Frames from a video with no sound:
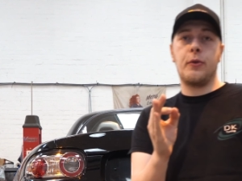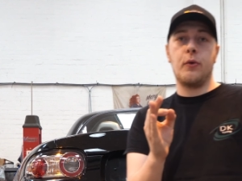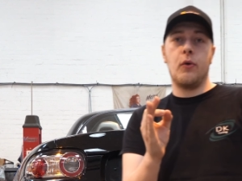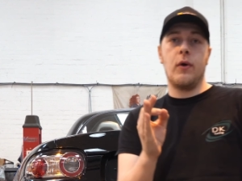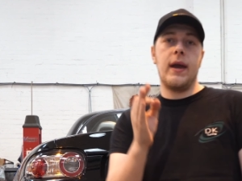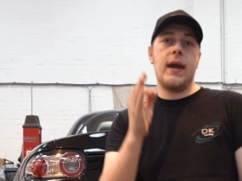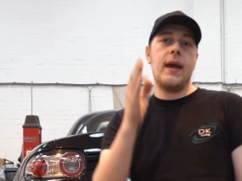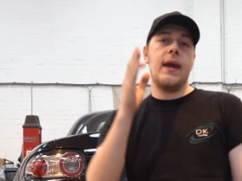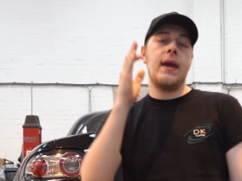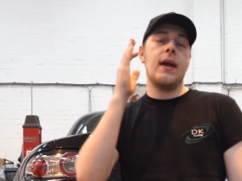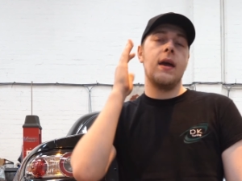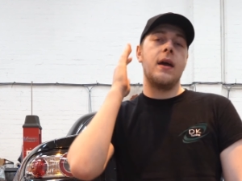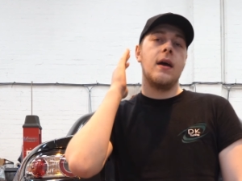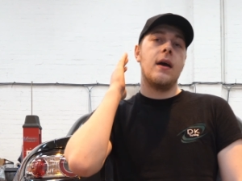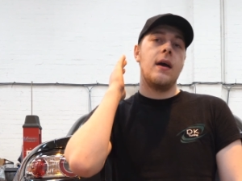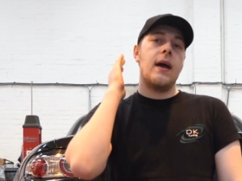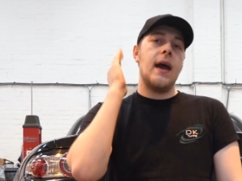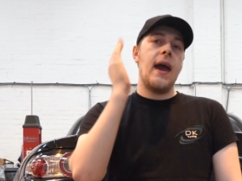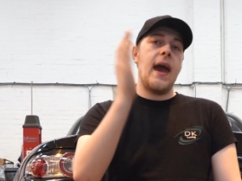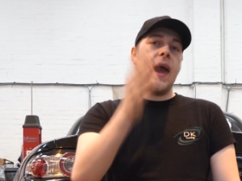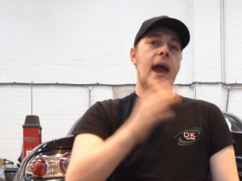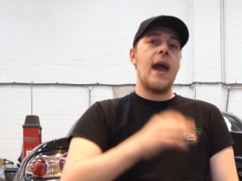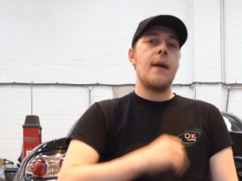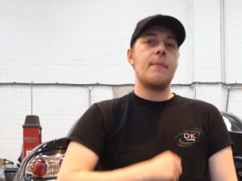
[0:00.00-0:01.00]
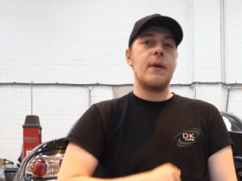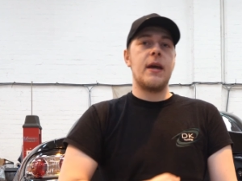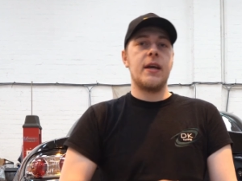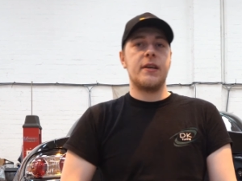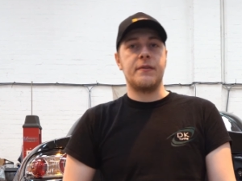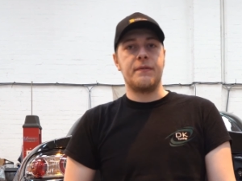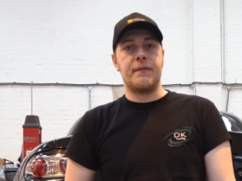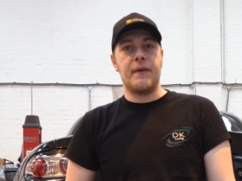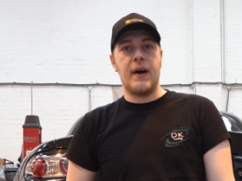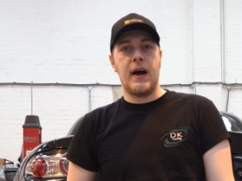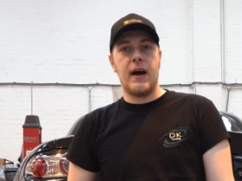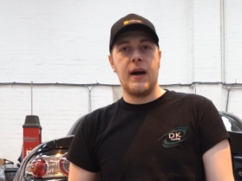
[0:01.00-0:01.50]
III
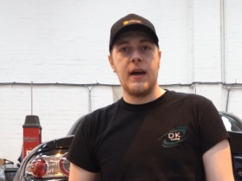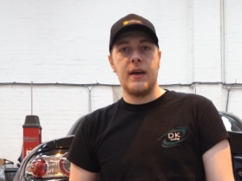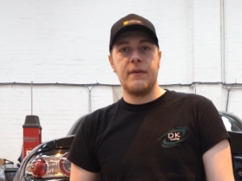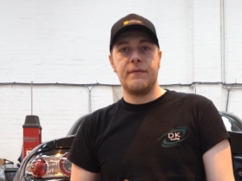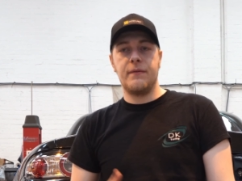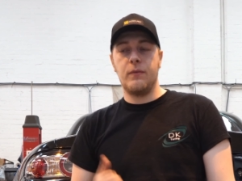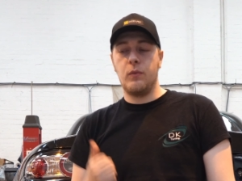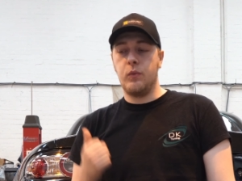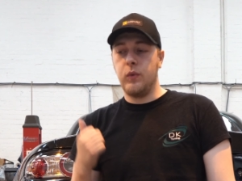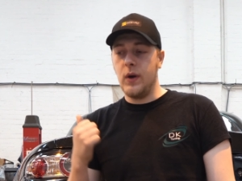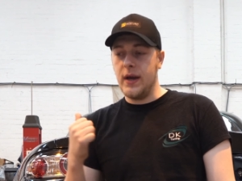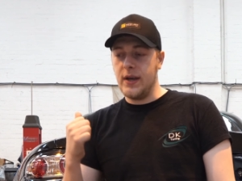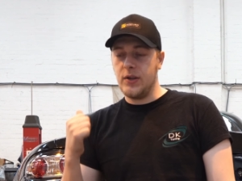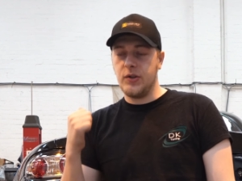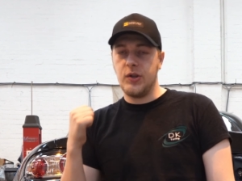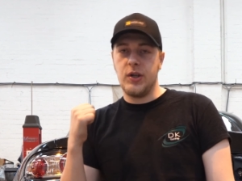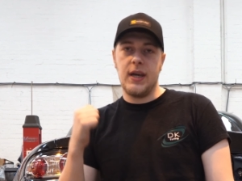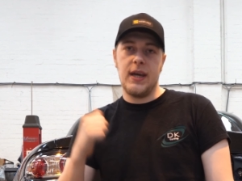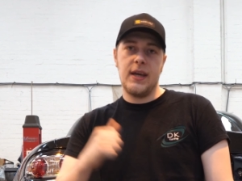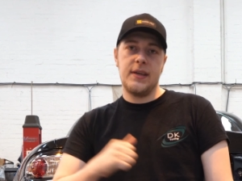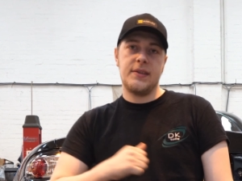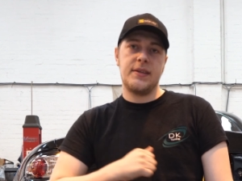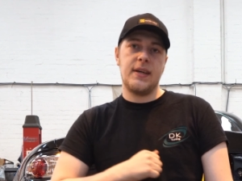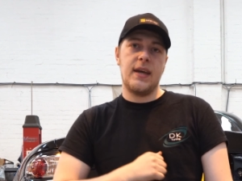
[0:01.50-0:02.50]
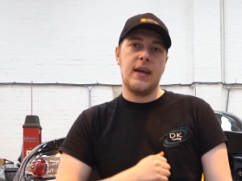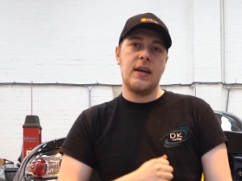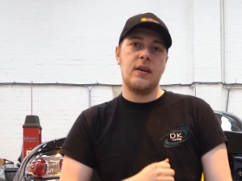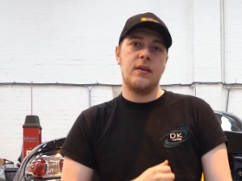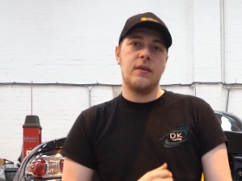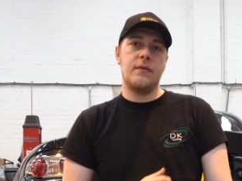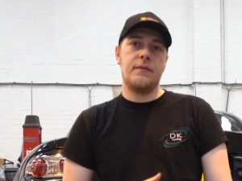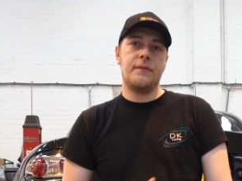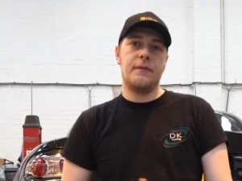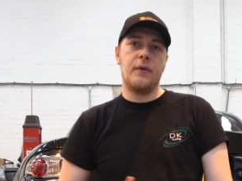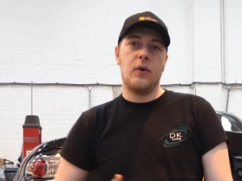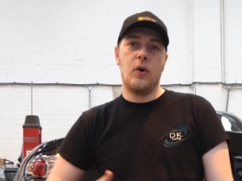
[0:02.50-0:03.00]
MX5, which is
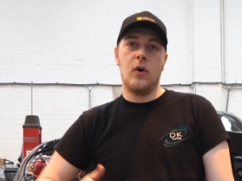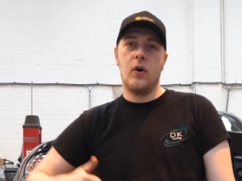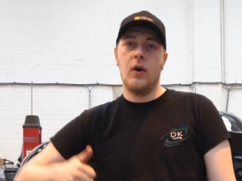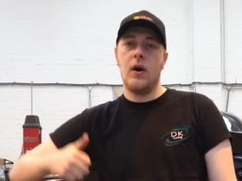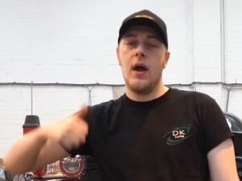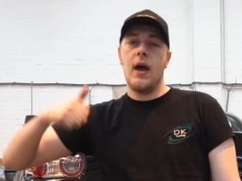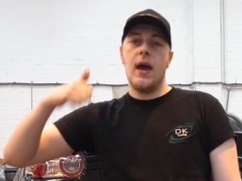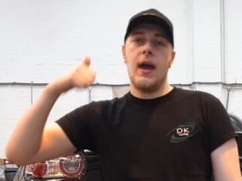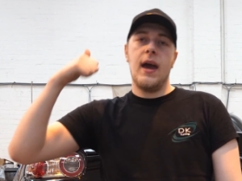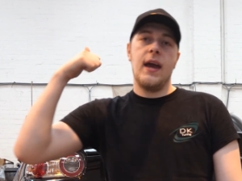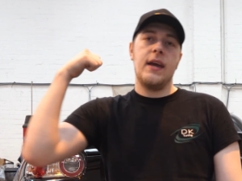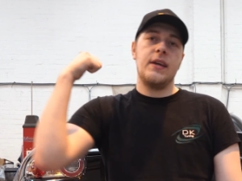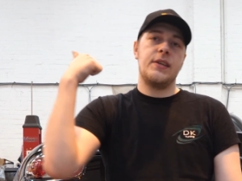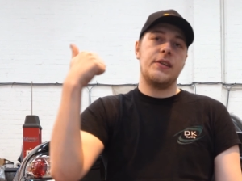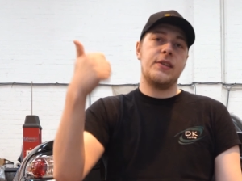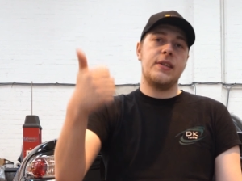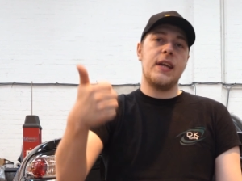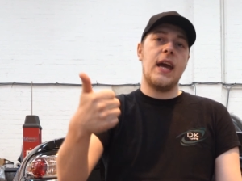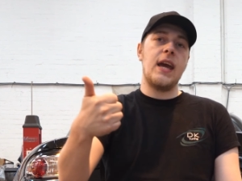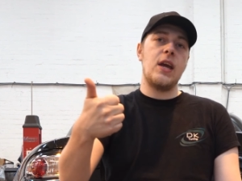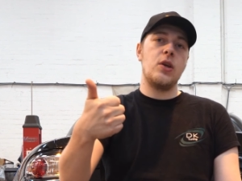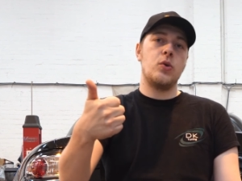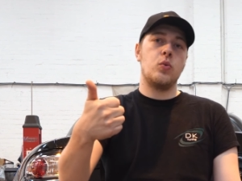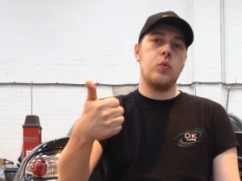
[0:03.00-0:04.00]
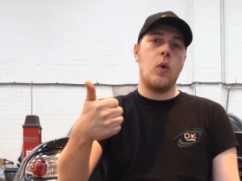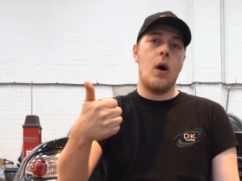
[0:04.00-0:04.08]
in for a stage 1